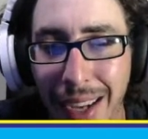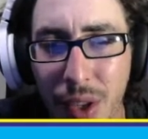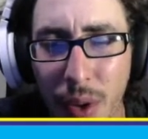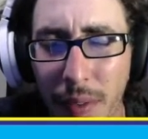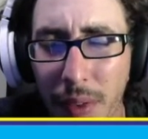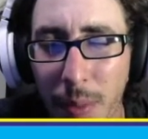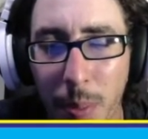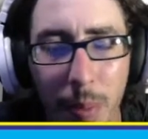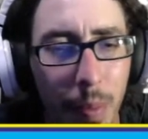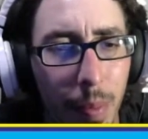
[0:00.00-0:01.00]
I don't have the
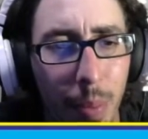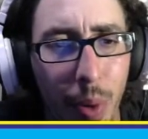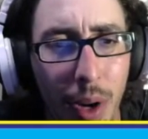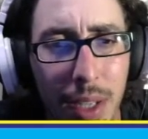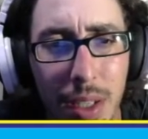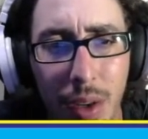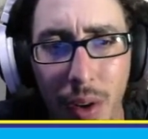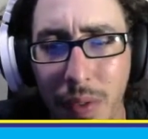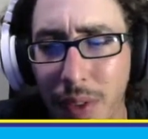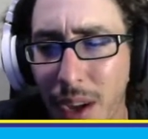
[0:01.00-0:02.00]
price
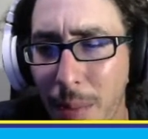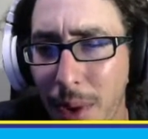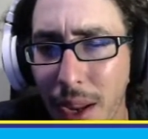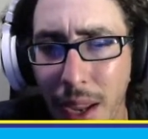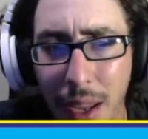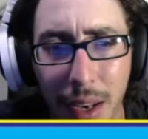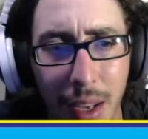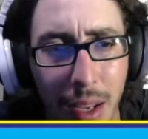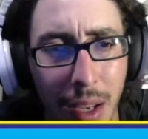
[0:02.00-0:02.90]
off the top of my head.